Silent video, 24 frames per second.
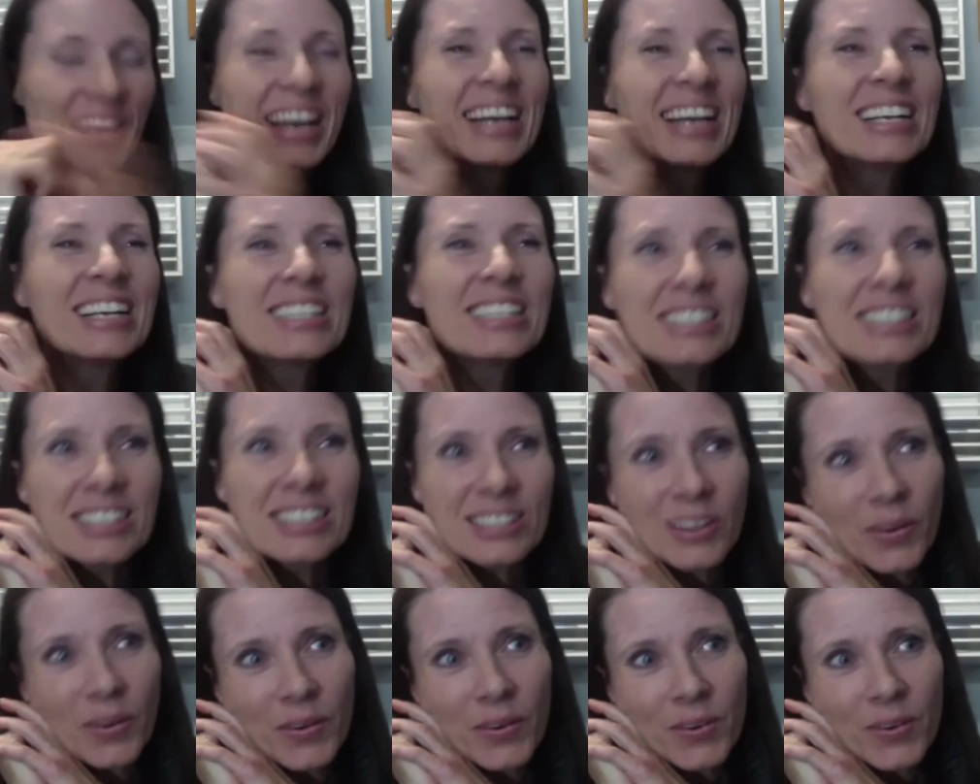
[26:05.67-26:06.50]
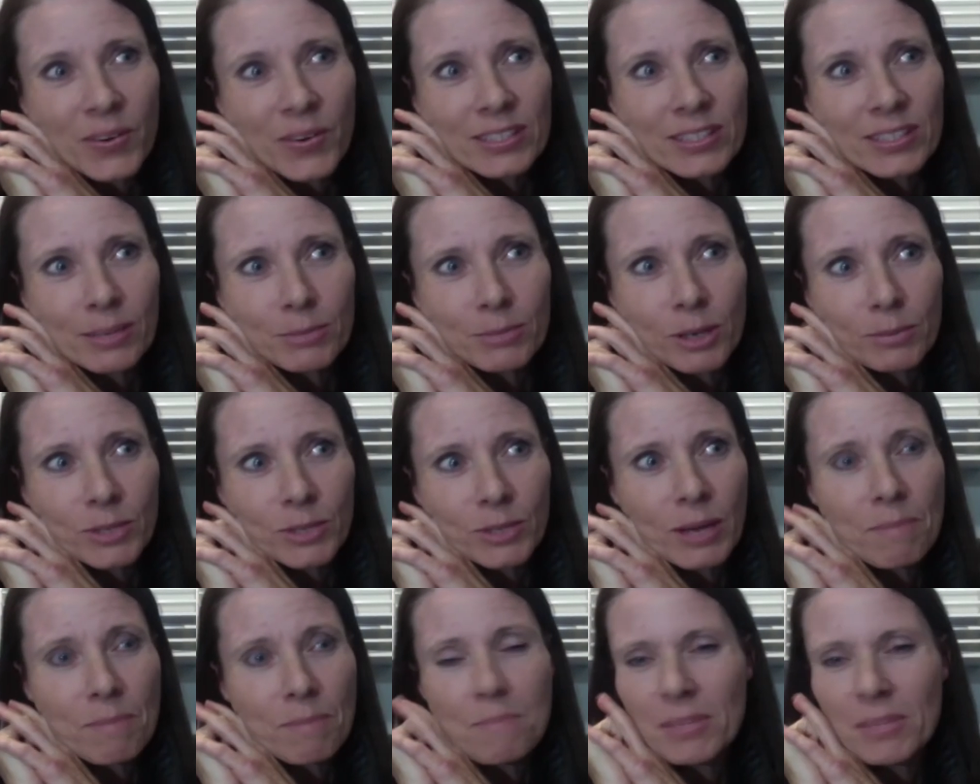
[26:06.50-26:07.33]
So sometimes I
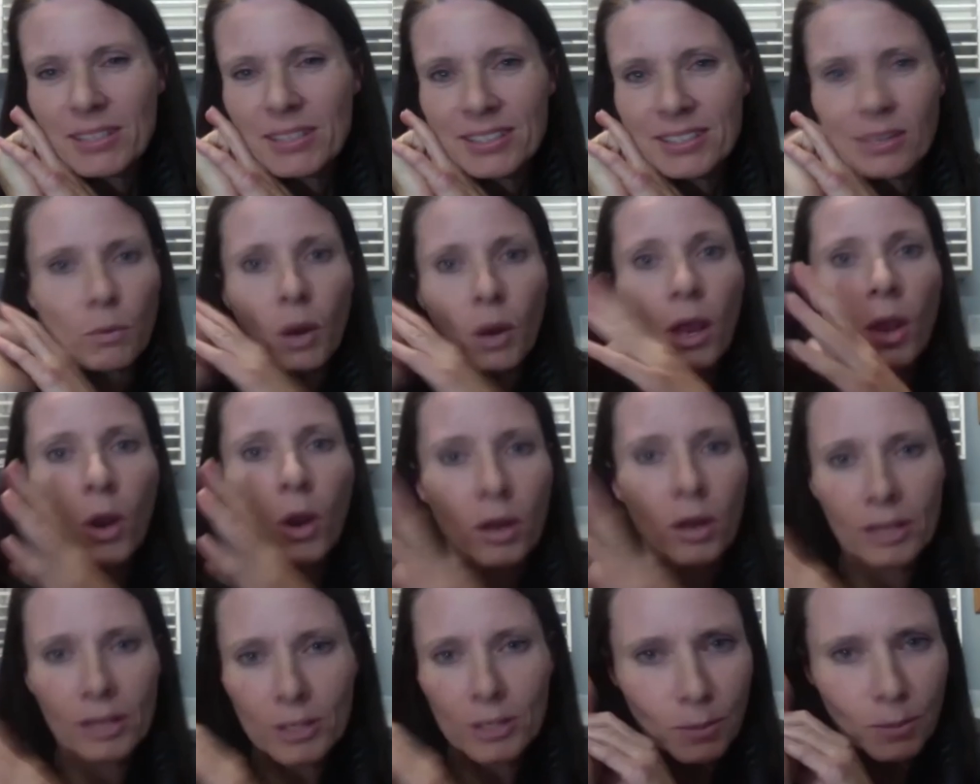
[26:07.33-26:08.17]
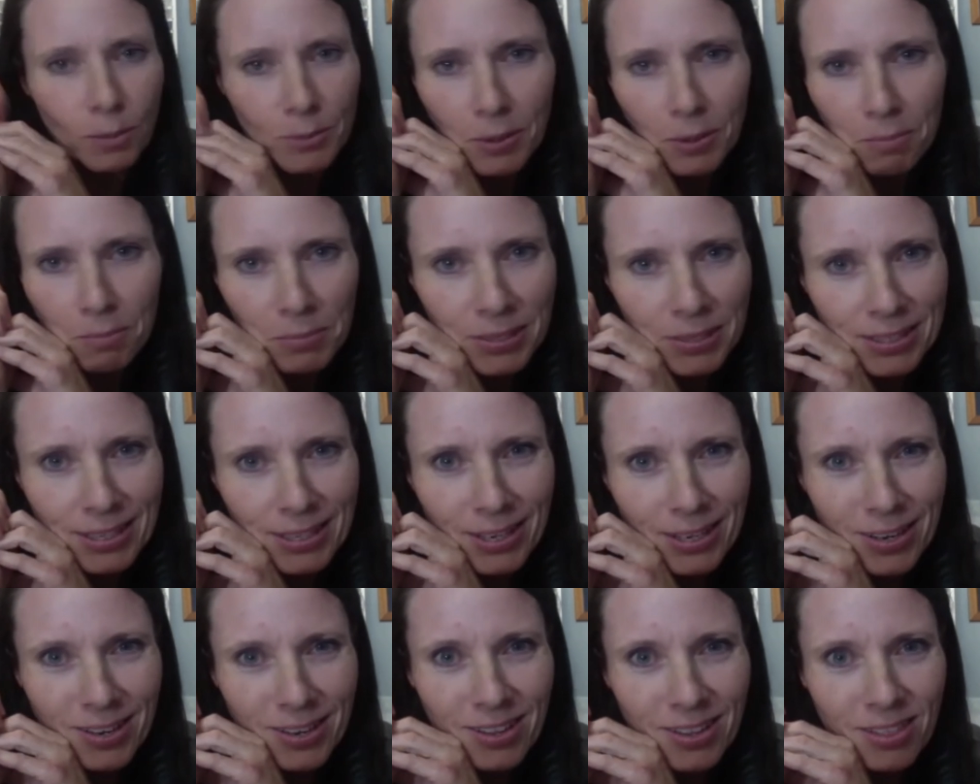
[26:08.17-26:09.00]
miss, well, a lot of the times I'm missing
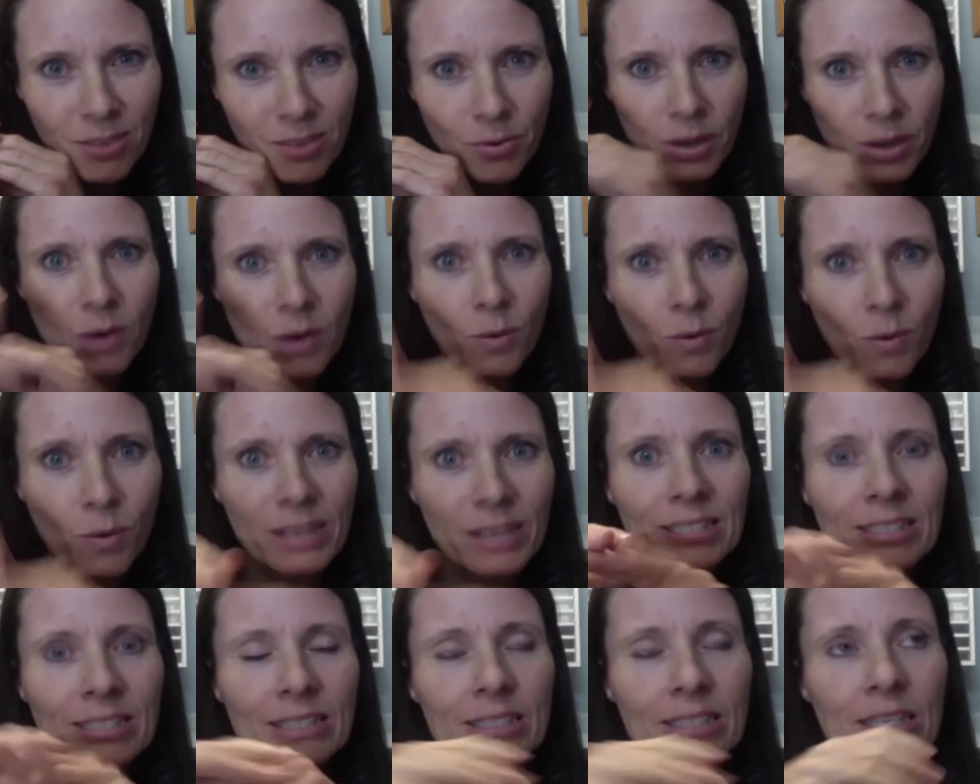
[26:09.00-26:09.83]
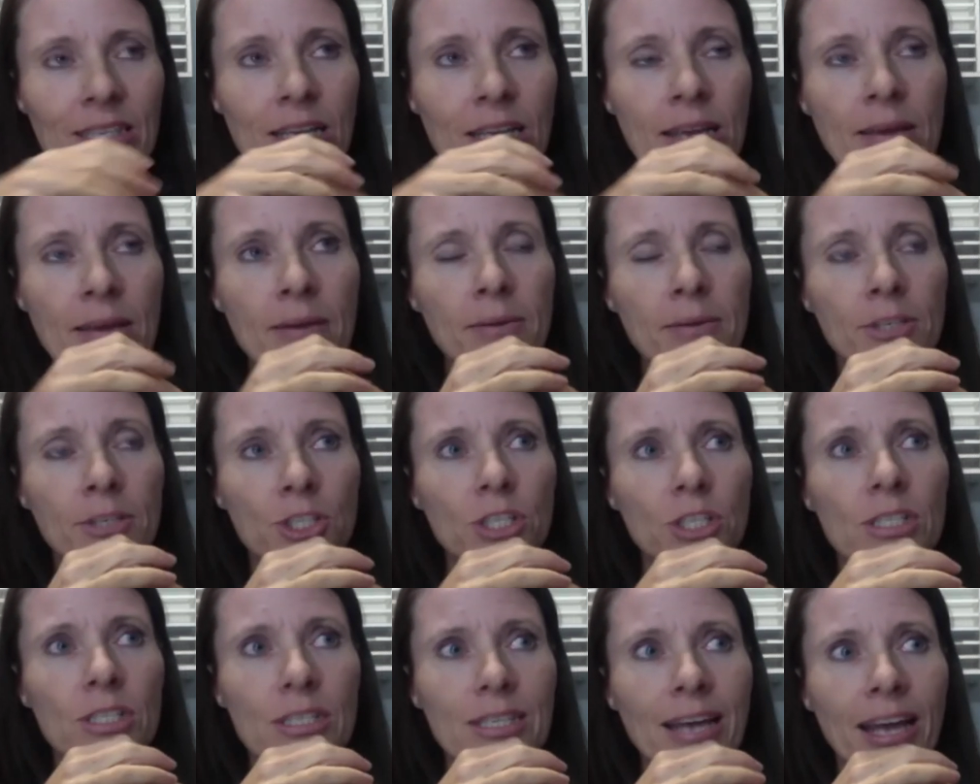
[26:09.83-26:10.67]
the requests
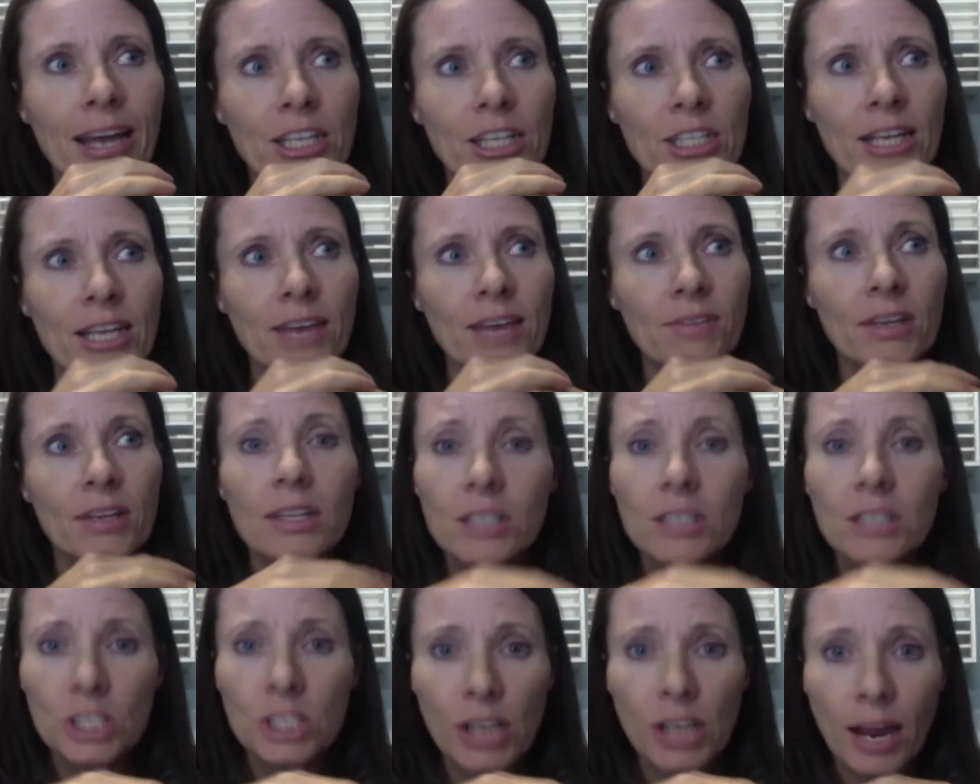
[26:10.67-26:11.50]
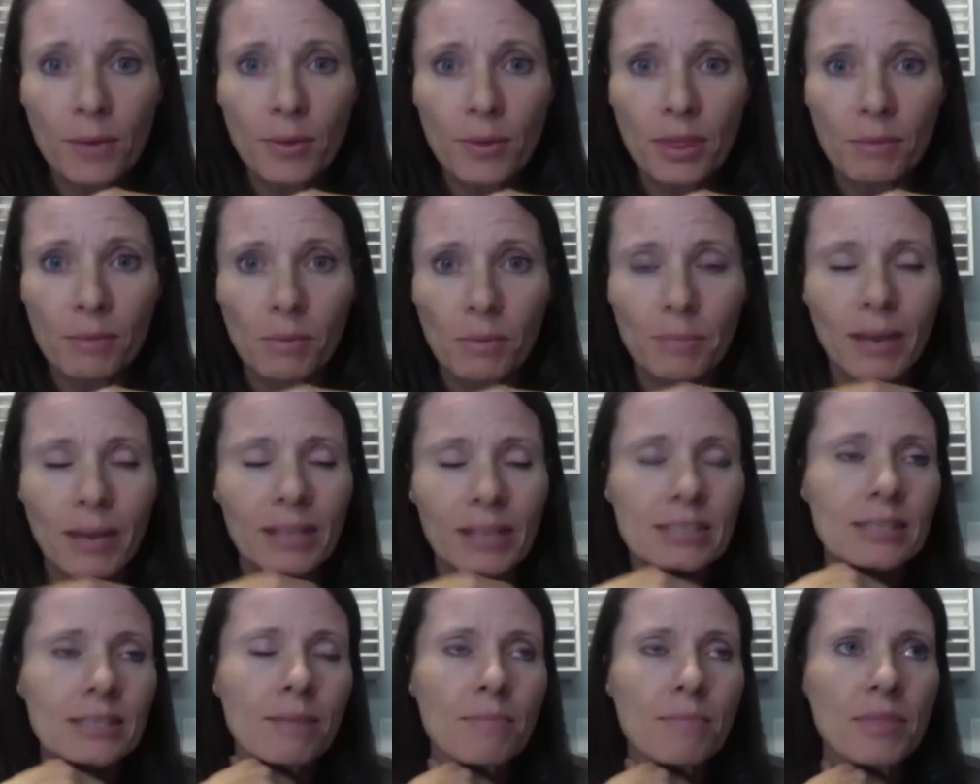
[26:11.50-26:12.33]
just to actually have a little chat with them about
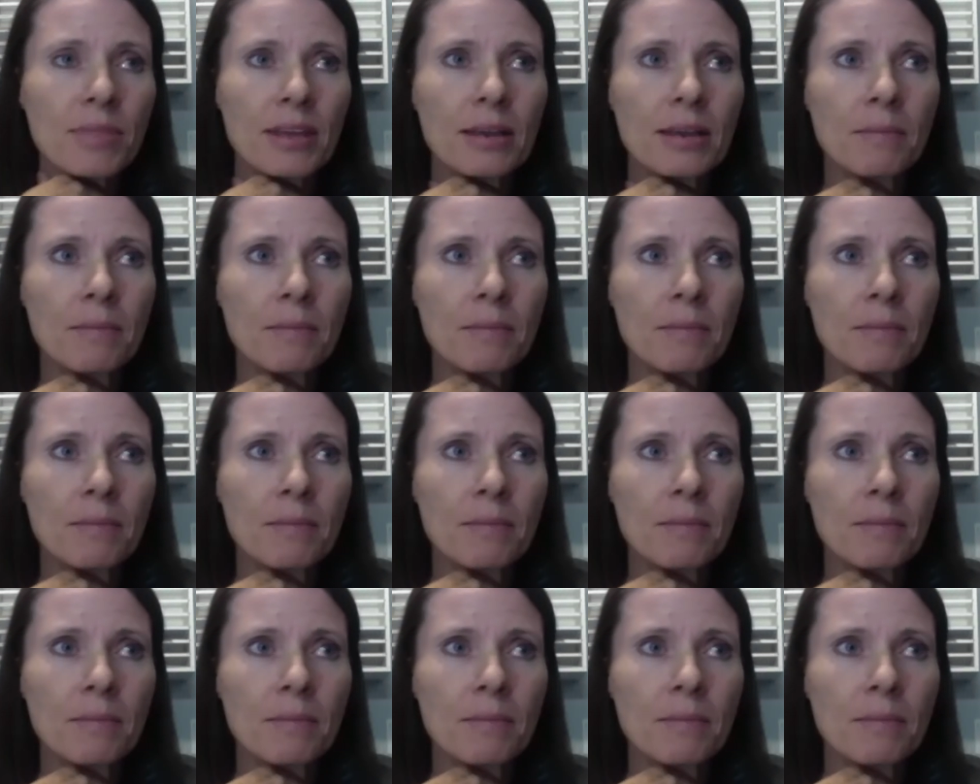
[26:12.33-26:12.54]
something.